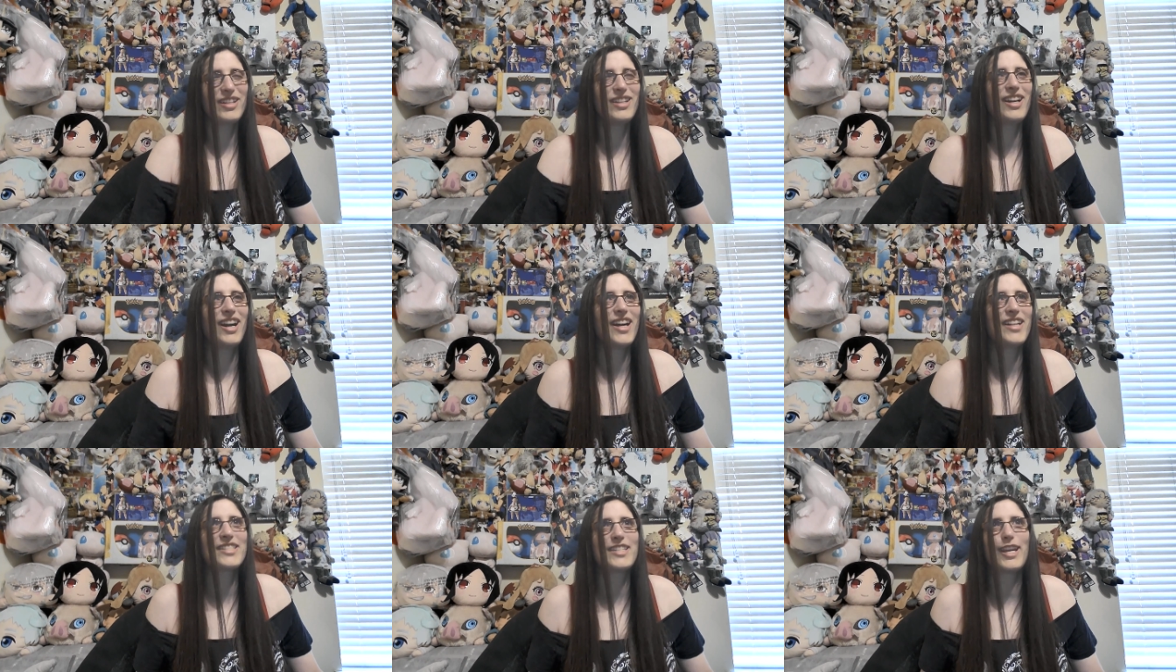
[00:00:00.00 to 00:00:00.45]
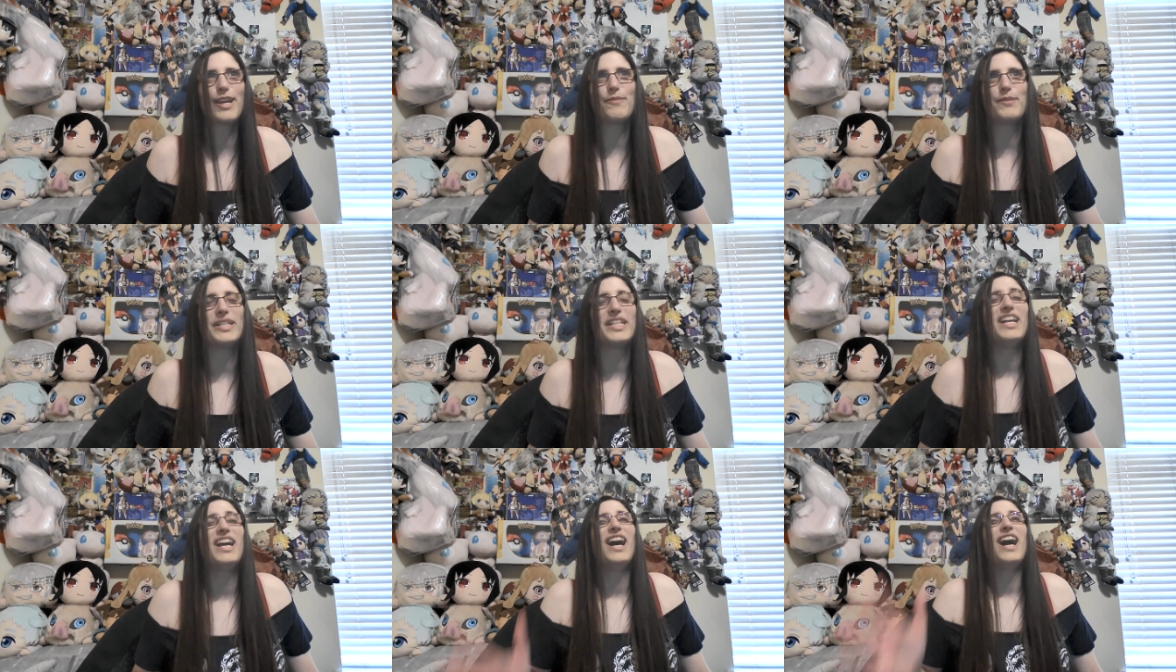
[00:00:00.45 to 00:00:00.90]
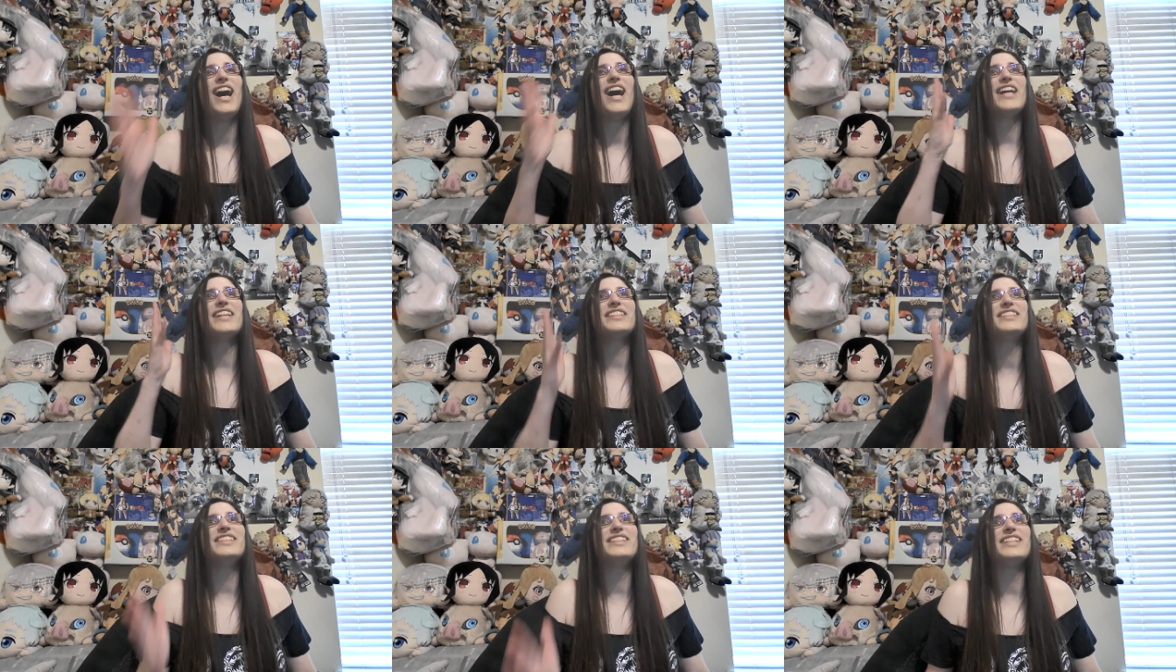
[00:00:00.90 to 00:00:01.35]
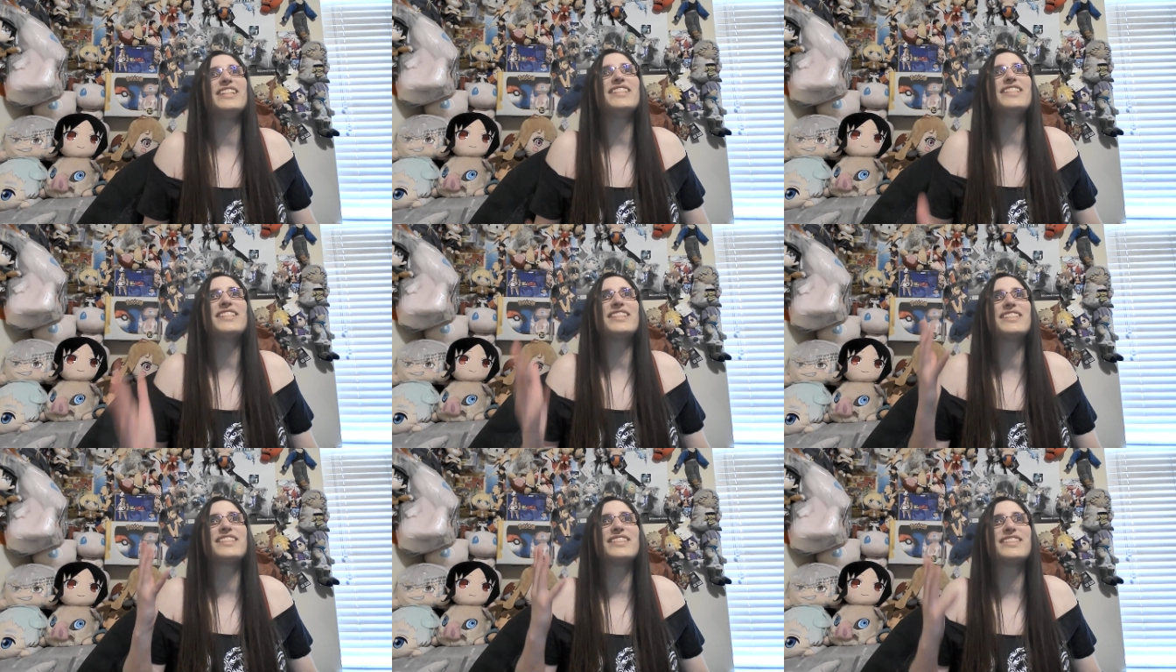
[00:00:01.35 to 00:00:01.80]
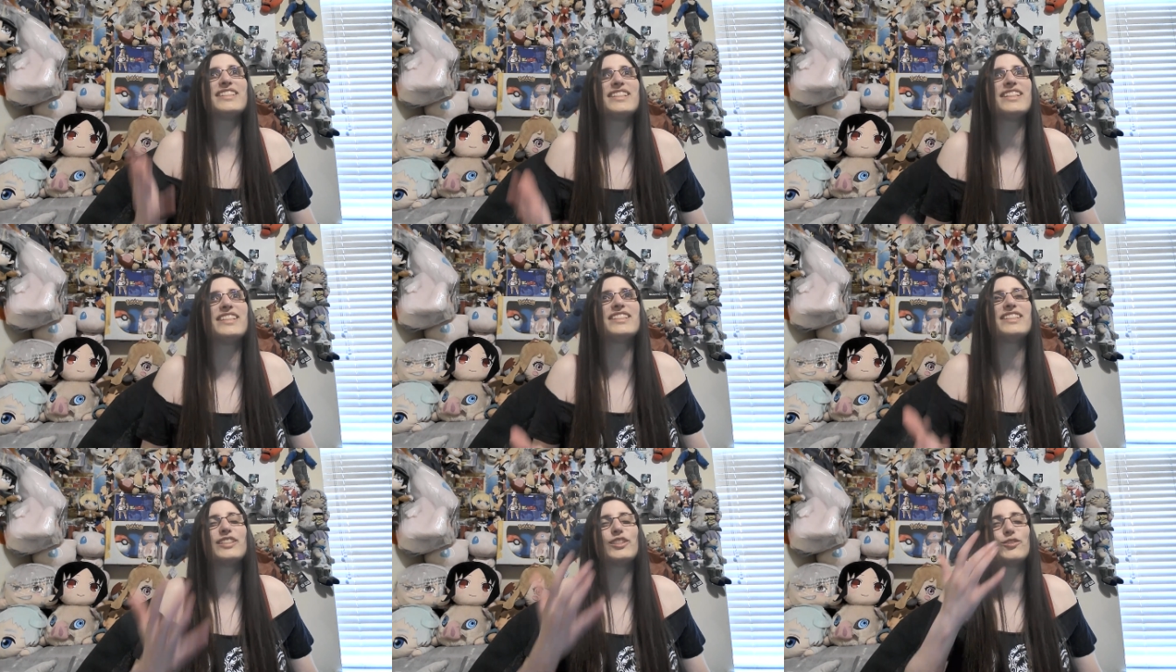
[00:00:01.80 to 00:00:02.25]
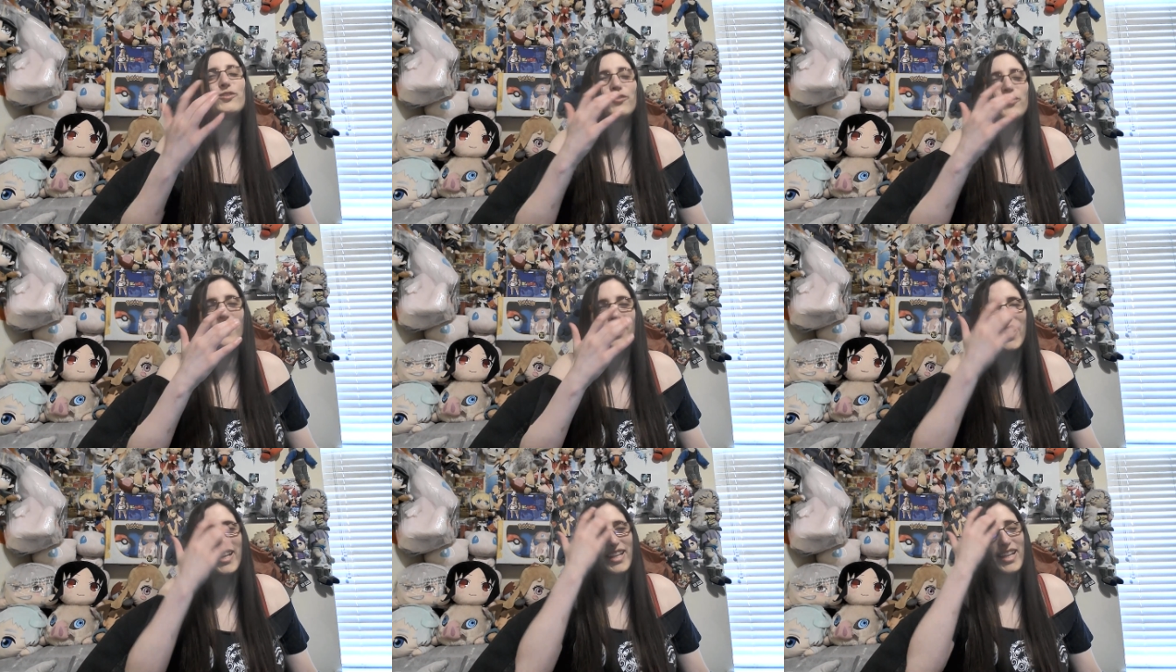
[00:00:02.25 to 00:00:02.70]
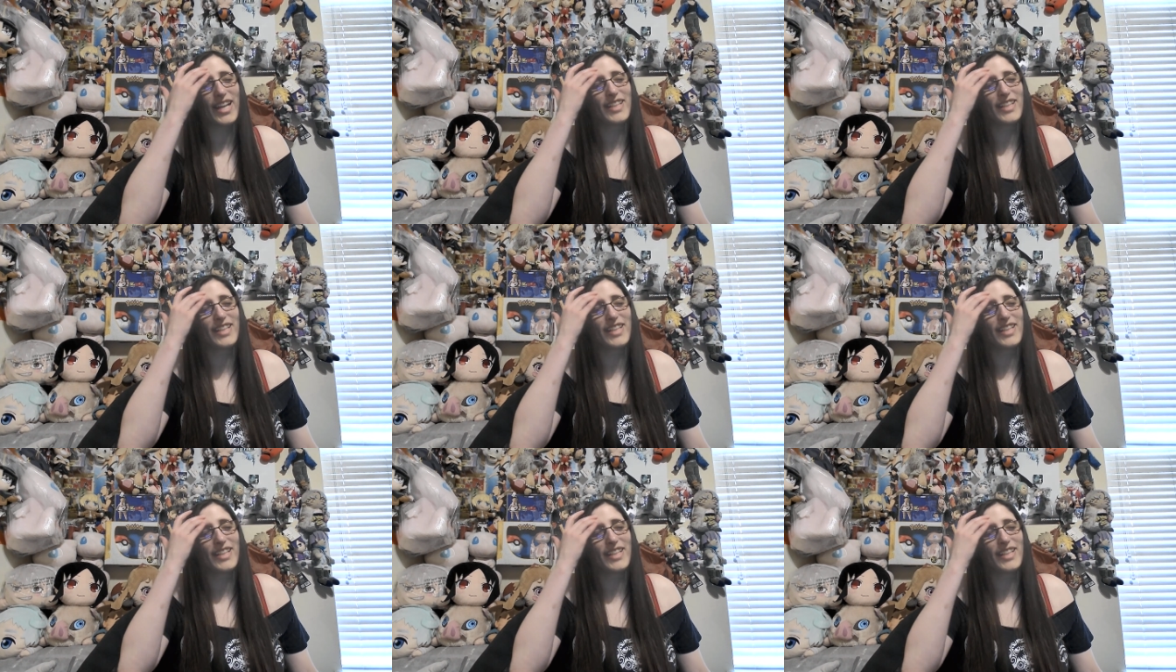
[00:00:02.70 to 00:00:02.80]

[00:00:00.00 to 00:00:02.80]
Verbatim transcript: God damn it. I need to see this fight.